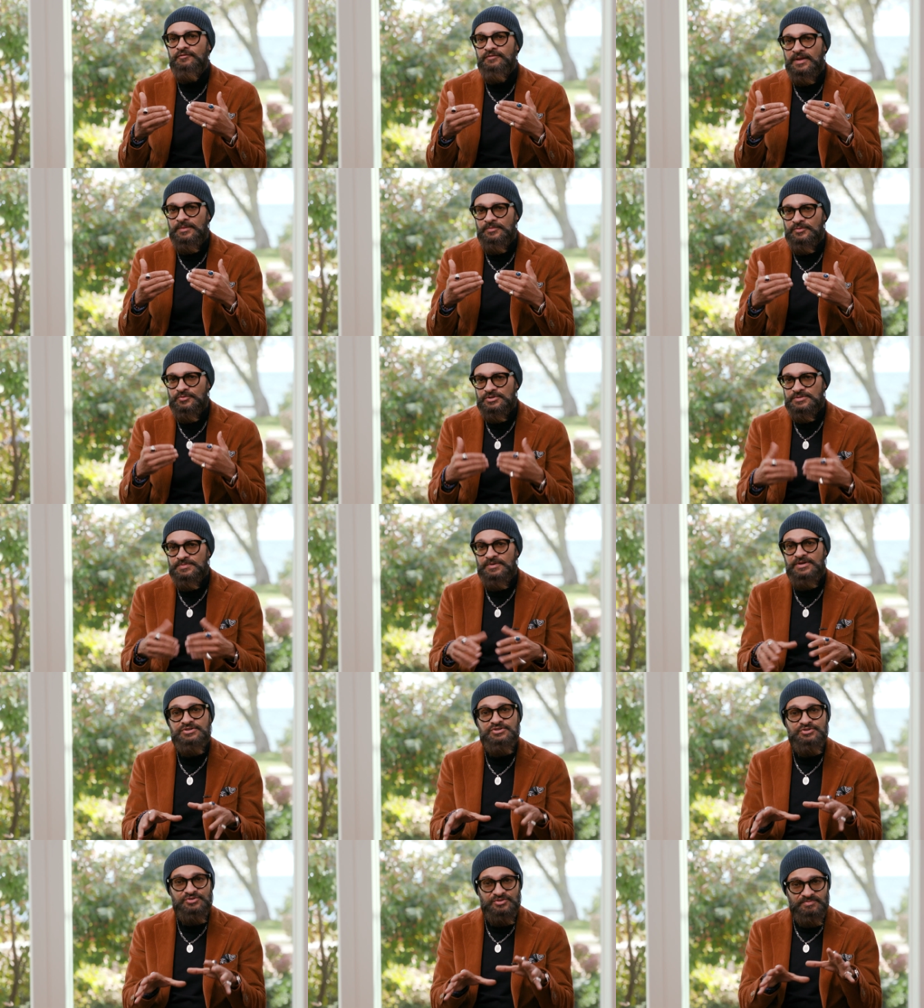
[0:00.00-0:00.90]
inflammatory
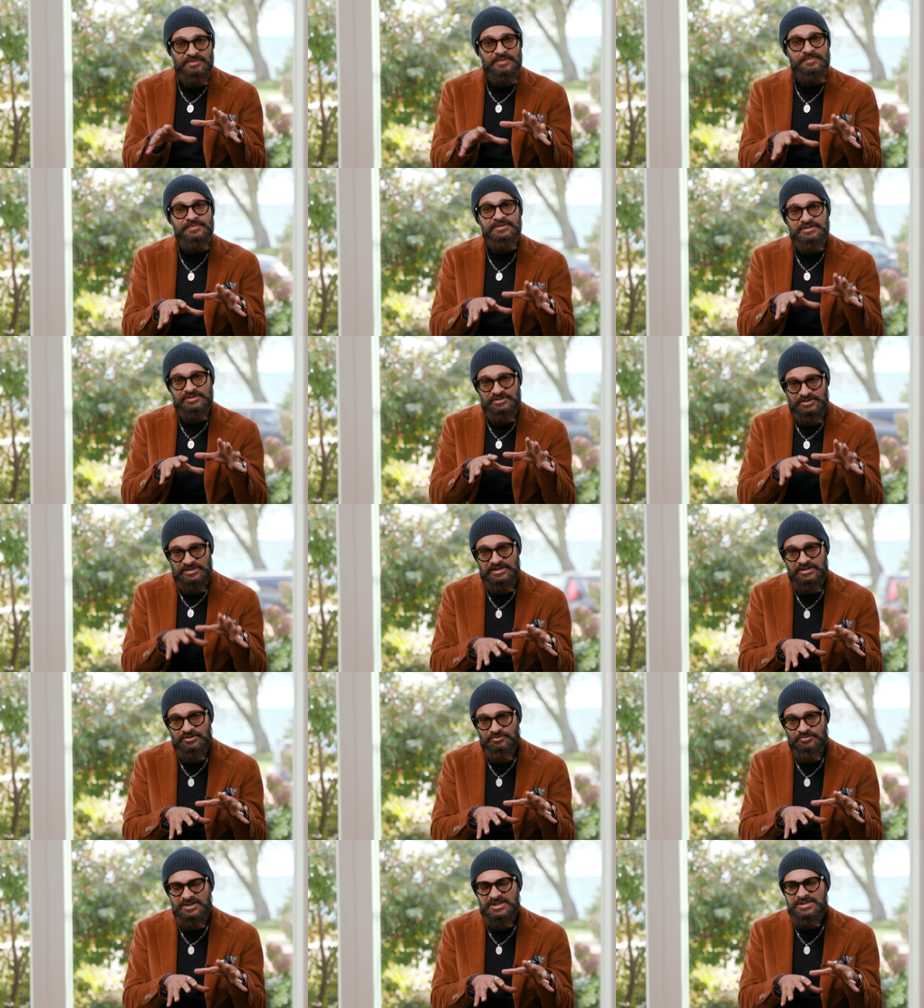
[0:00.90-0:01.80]
response, you should maybe
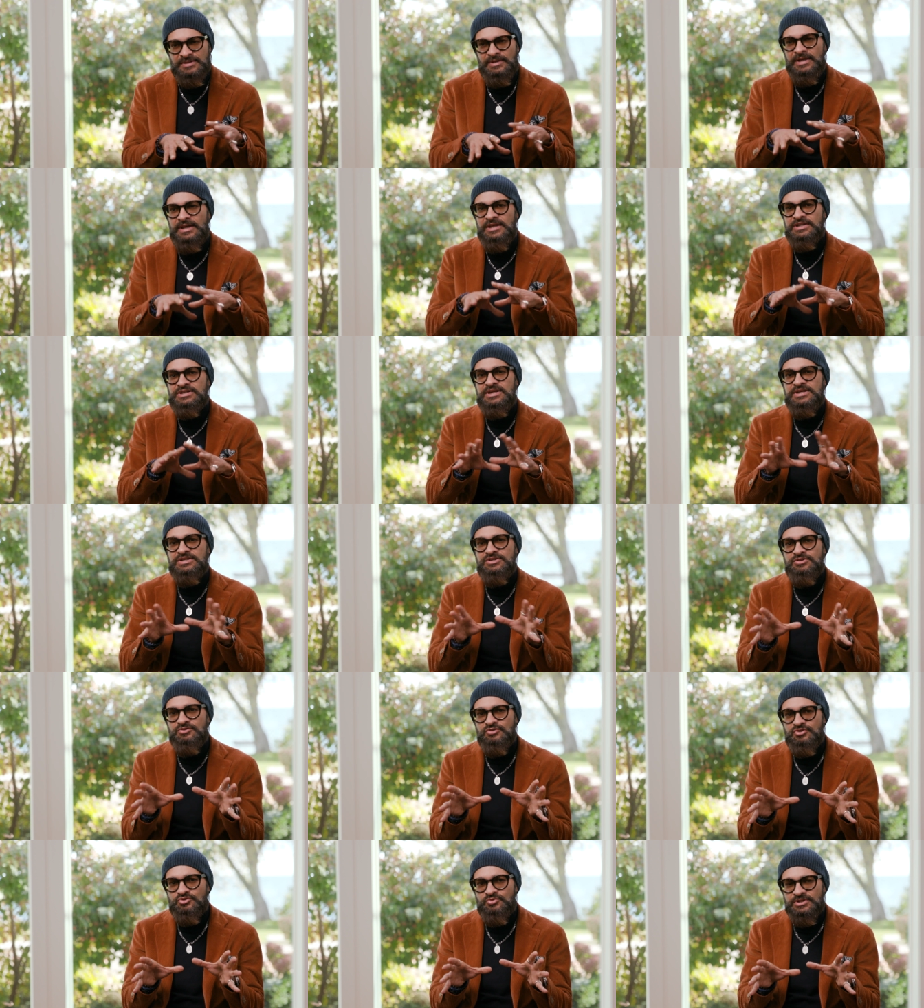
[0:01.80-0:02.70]
decrease. Change
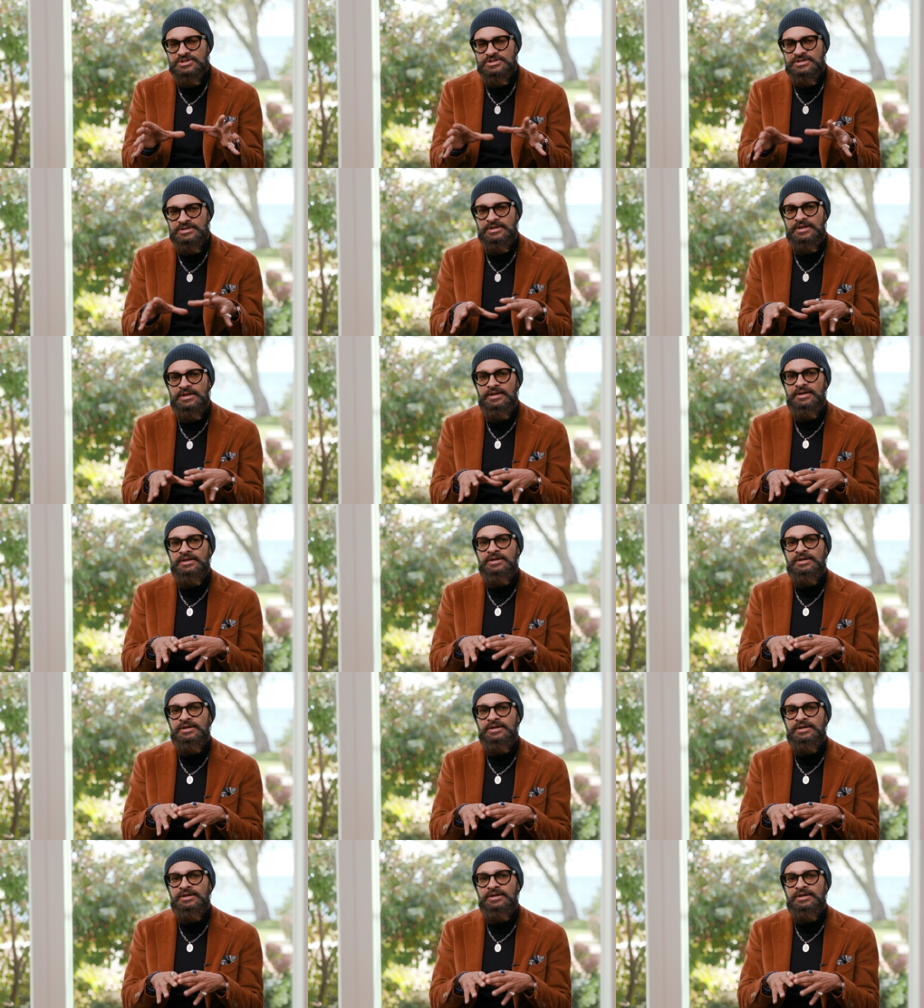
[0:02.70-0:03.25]
your nutrition.